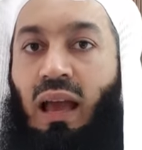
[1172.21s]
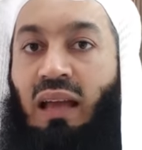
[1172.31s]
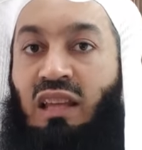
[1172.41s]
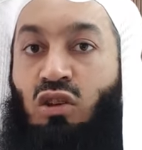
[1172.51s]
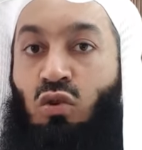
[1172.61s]

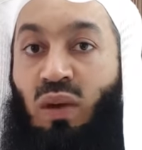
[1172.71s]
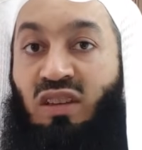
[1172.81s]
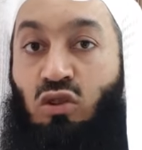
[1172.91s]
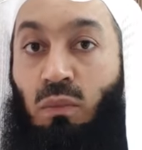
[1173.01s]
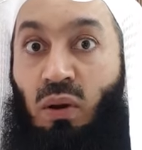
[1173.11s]
And then you
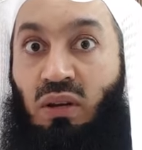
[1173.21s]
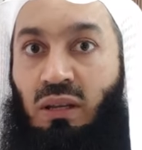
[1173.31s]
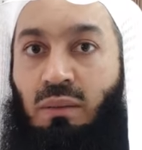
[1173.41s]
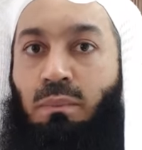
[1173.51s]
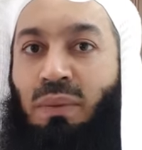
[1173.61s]
waste your
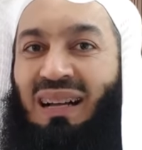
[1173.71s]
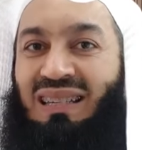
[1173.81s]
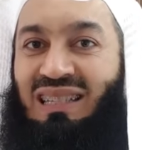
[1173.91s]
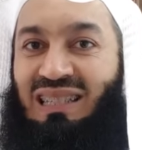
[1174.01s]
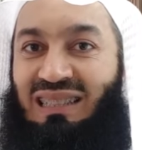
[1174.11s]
body,
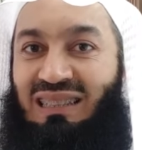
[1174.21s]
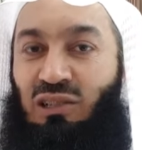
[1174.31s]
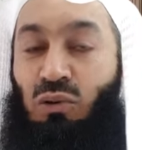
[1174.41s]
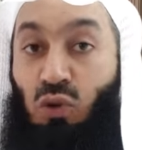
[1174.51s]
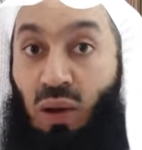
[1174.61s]

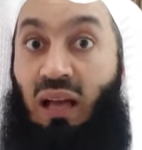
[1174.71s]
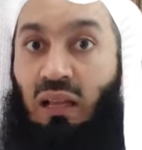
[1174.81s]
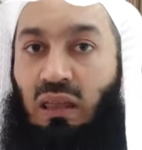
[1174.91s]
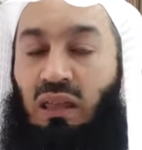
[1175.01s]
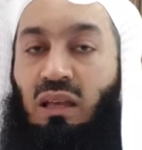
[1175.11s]
or your
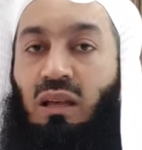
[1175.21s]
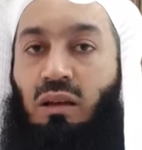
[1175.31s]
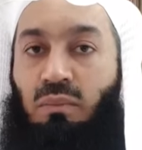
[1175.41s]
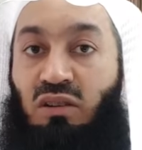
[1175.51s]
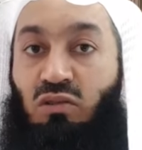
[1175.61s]
health,
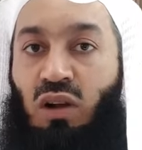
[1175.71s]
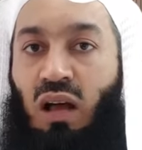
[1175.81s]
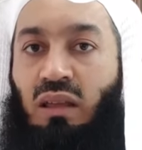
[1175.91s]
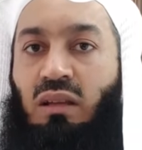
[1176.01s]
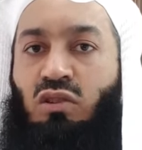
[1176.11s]
but
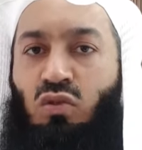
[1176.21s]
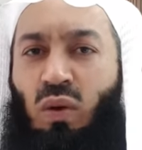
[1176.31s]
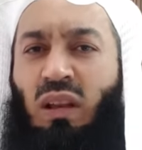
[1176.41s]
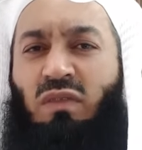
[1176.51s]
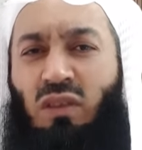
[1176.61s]
rather
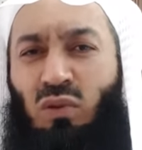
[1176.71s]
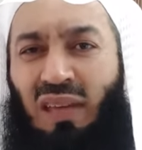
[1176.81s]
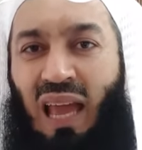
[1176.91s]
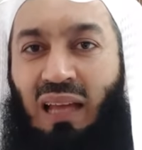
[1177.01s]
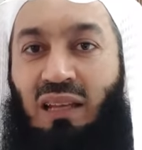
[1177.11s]
do whatever you
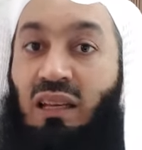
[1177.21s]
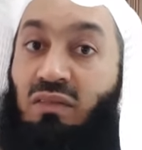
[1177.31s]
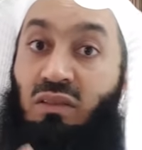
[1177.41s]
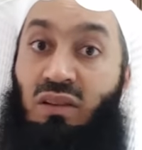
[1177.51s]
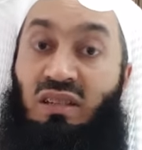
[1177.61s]
can and
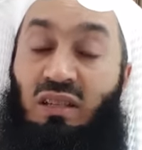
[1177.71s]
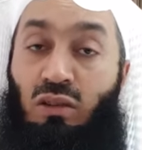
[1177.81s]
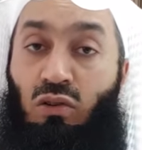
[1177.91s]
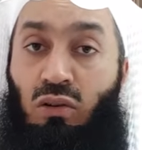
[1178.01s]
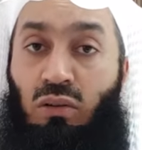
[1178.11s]
leave the rest
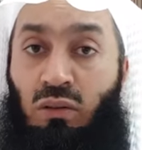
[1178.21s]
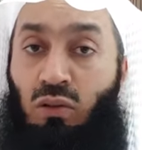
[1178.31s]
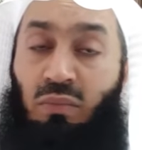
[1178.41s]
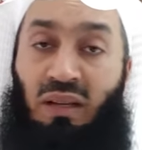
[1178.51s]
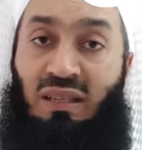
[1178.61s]
in the
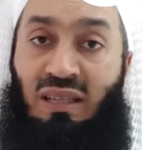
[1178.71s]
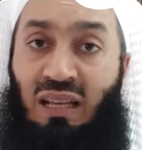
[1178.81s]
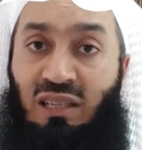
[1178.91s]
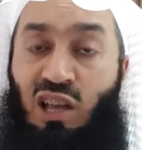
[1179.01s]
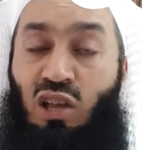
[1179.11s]
Almighty's
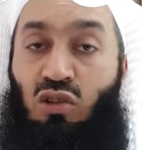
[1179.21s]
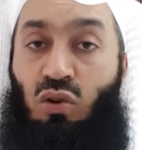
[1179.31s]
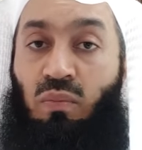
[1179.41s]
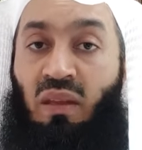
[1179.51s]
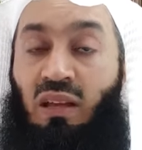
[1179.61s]
hands.
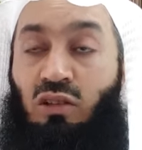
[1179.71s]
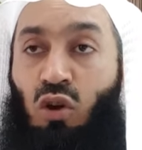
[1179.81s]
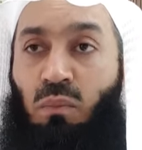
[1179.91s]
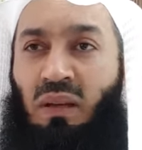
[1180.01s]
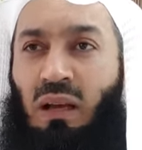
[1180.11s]
So
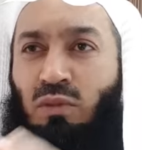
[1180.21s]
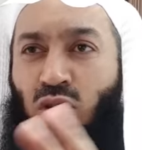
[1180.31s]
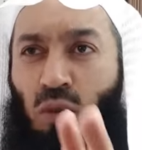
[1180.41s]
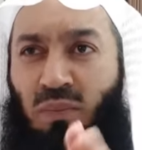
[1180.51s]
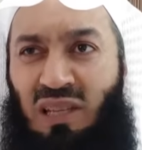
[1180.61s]
don't become
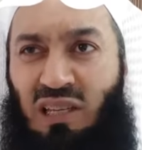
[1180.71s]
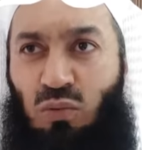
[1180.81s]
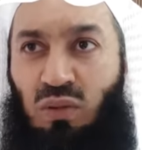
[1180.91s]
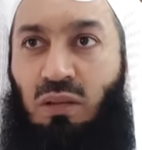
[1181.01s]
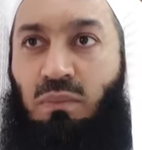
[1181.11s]
so
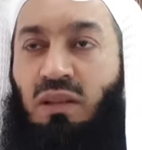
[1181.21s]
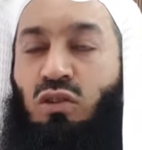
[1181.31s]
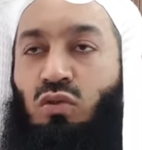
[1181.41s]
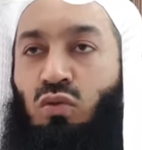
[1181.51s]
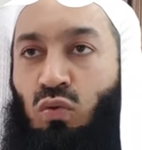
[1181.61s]
obsessed with it,
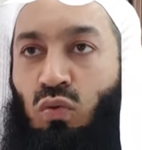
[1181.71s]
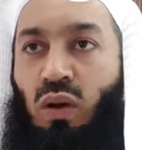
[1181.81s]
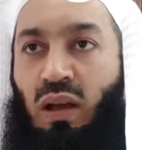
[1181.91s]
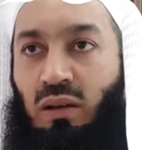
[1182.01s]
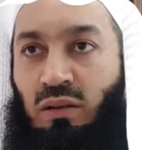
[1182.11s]
but
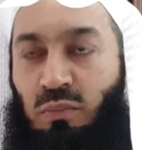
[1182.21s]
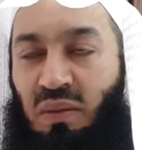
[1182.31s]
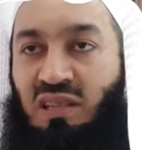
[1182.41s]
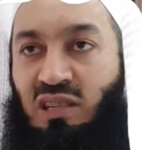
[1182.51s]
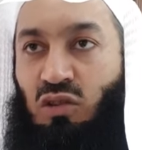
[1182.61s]
do as
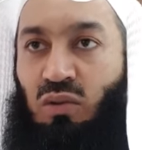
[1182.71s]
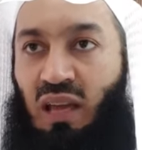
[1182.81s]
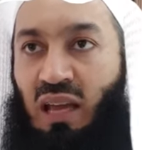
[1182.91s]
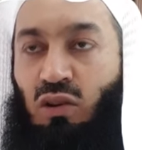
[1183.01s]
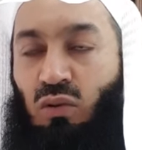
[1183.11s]
best as you
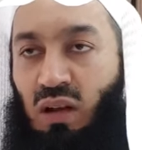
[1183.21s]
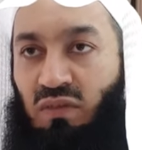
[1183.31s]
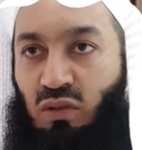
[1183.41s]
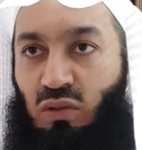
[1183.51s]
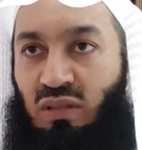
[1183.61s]
can. Look
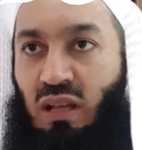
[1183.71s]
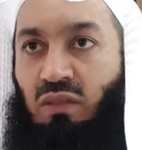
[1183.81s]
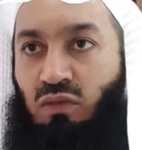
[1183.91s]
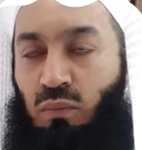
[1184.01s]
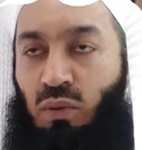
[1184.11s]
after
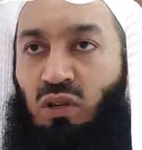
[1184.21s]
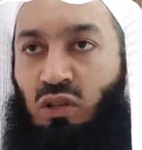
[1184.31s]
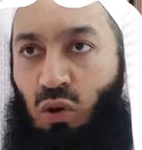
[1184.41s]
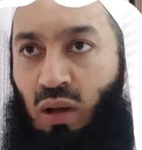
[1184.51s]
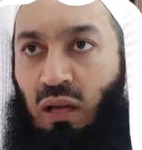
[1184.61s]
yourself, your
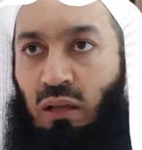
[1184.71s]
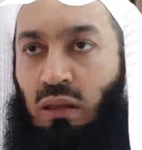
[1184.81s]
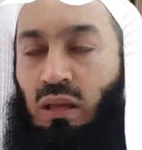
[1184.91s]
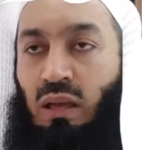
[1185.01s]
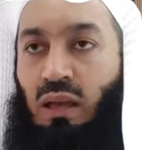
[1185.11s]
body, your
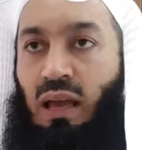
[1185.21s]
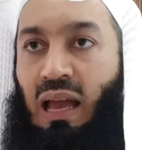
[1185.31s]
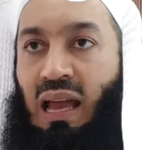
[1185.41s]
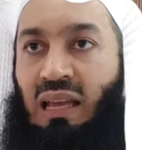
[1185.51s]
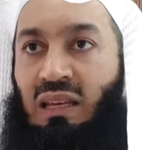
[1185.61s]
health,
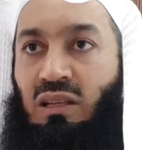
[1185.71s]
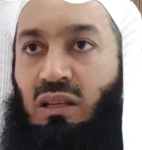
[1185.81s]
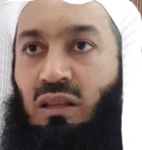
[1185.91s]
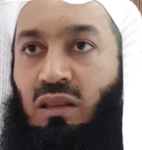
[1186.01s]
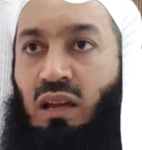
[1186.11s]
and
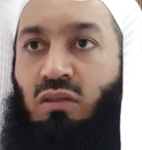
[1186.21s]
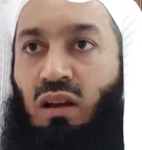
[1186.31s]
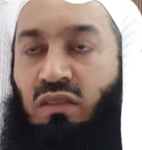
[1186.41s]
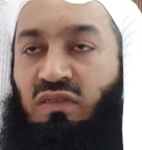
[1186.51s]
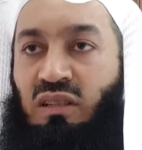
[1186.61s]

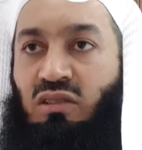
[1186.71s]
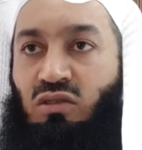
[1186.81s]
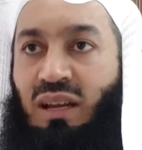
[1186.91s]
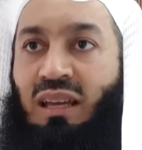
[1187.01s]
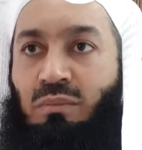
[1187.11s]
thereafter
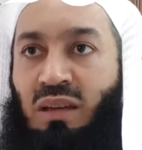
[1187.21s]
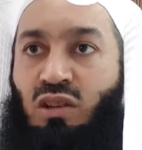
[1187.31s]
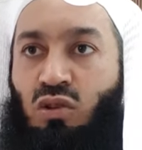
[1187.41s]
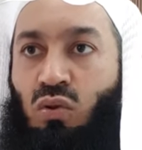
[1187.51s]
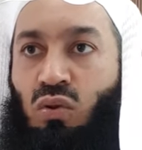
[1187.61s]
try and
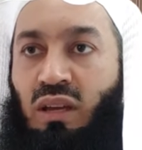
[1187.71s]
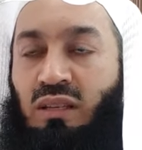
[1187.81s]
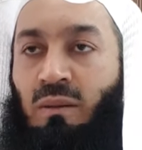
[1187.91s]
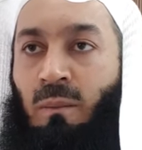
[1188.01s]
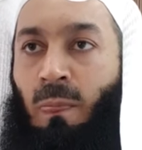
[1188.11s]
make sure
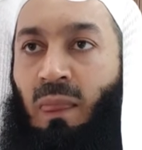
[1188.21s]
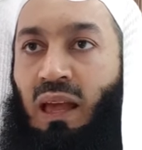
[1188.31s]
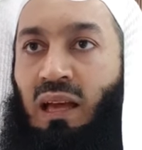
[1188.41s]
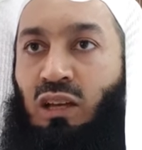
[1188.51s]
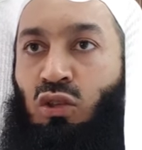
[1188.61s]
that
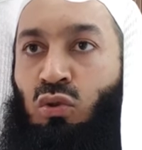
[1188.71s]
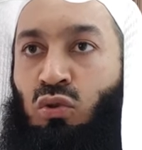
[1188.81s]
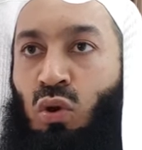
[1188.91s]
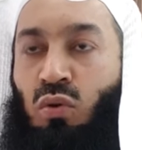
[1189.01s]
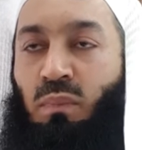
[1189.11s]

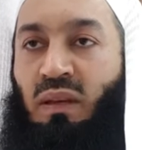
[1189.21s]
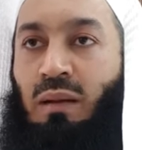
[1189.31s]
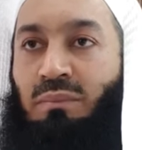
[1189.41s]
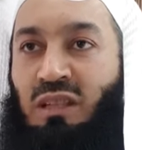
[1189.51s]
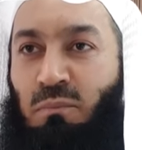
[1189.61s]
you don't
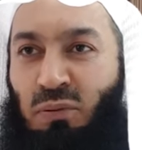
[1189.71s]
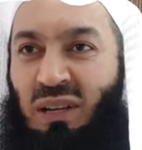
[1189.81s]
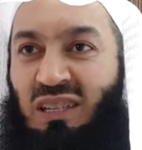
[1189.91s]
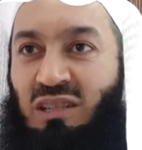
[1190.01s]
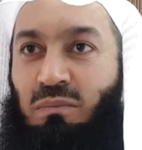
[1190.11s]
become
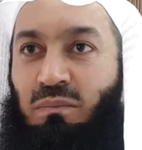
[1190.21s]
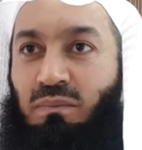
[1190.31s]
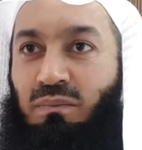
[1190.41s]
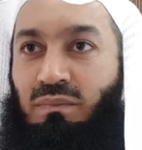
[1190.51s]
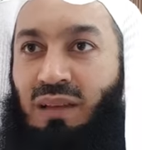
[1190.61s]
depressed
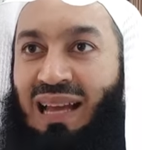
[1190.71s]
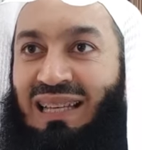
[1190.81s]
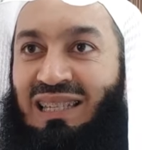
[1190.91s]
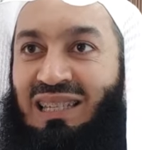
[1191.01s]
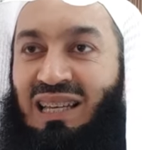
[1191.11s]

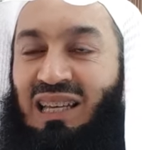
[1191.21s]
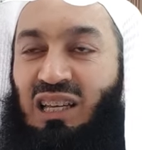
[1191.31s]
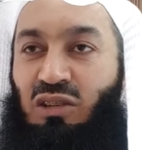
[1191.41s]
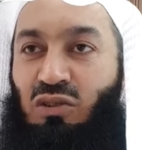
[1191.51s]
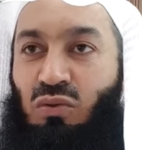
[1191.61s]
as
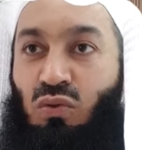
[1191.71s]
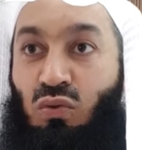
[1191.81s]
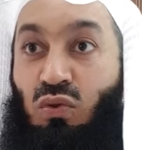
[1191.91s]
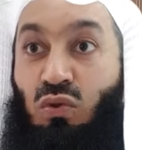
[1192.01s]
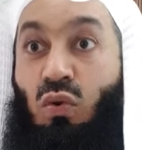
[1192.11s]
to
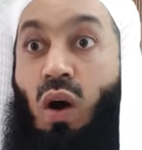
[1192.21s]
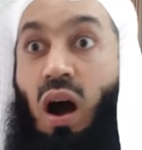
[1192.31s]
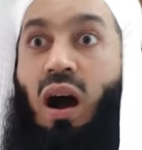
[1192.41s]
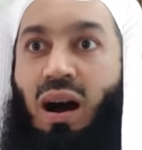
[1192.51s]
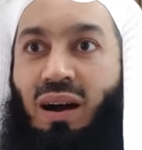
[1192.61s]
who you
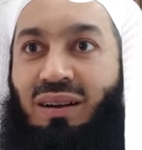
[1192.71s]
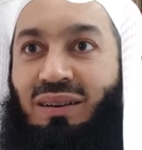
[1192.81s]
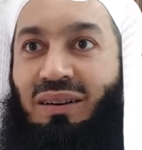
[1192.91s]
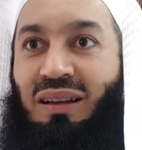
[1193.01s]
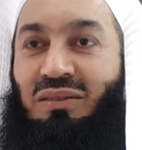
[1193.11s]
are
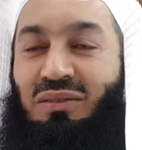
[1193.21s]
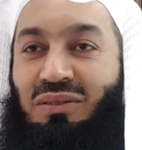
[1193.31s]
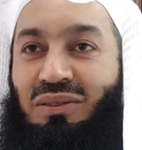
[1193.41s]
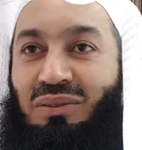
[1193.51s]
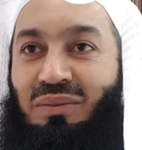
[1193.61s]
and,
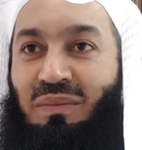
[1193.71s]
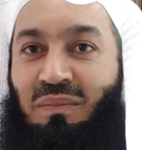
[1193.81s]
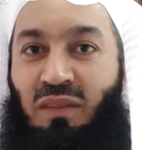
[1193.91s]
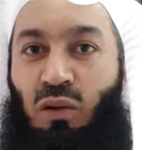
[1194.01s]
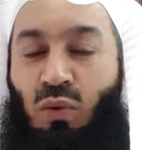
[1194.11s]
you know,
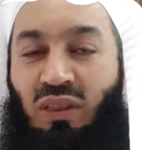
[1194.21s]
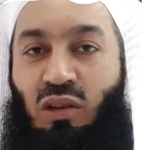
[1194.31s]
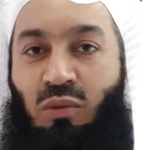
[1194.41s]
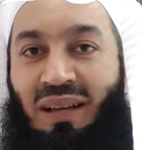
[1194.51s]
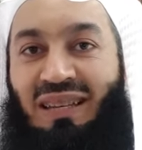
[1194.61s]

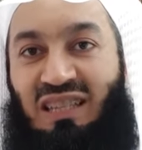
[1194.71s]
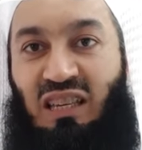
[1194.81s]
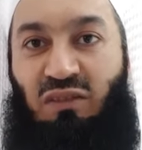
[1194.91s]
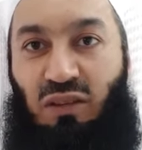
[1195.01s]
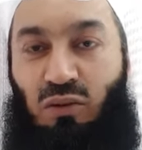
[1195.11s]
what the Almighty has
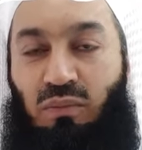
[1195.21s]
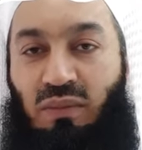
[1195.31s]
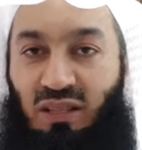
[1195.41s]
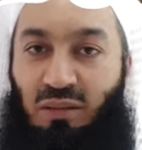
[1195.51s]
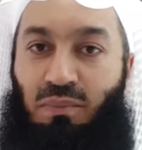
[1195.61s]
given you.
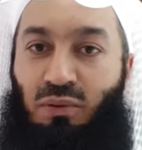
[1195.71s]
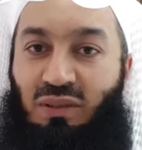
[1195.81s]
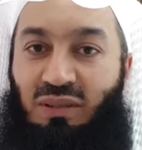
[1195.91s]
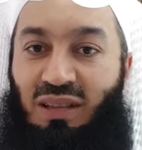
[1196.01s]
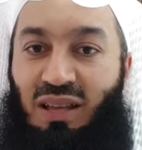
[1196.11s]
That's
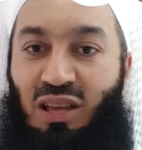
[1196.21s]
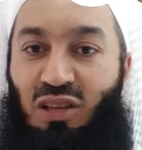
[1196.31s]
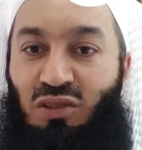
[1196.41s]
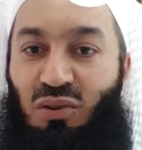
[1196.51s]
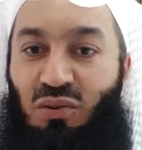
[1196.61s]
important.
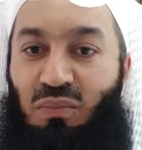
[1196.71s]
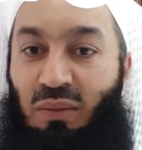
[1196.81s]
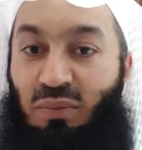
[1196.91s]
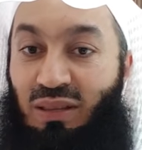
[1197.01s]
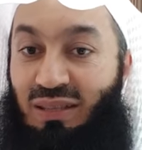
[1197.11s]
So
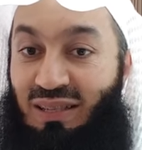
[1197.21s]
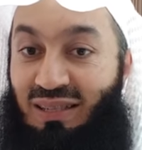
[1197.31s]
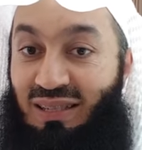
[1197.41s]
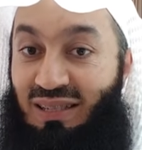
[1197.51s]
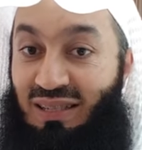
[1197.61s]
my brothers
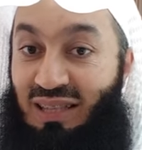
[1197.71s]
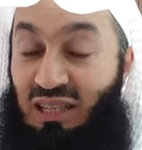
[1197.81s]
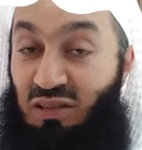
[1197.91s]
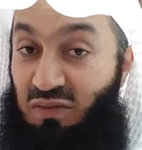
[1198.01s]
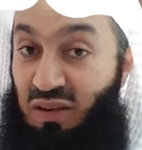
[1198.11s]
and sisters,
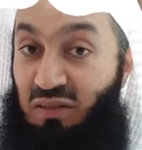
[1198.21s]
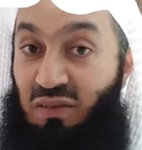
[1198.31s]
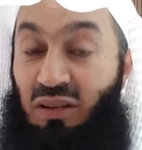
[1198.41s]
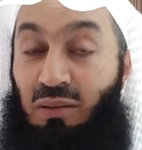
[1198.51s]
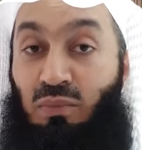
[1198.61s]
that's a
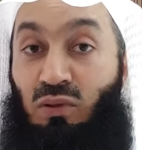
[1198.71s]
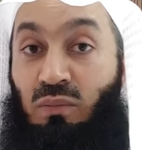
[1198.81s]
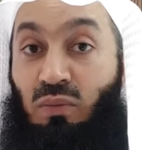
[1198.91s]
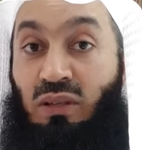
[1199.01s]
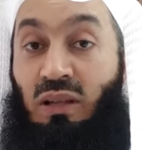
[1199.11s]
very, very
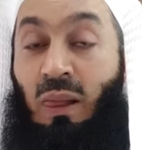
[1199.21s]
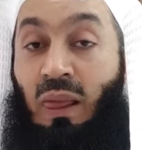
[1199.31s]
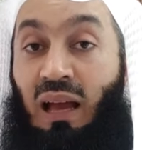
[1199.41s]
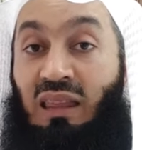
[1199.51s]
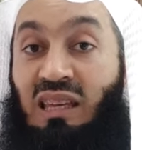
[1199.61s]
important point.
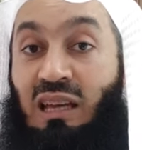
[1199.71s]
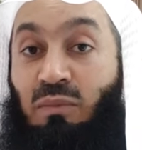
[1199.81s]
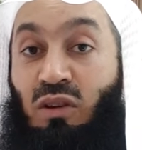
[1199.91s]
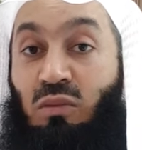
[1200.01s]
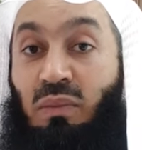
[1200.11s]
I think
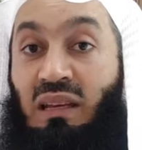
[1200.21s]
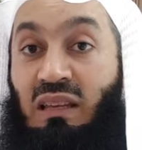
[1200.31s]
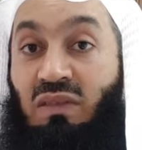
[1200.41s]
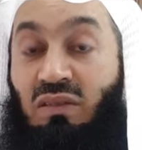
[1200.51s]
I'm going to be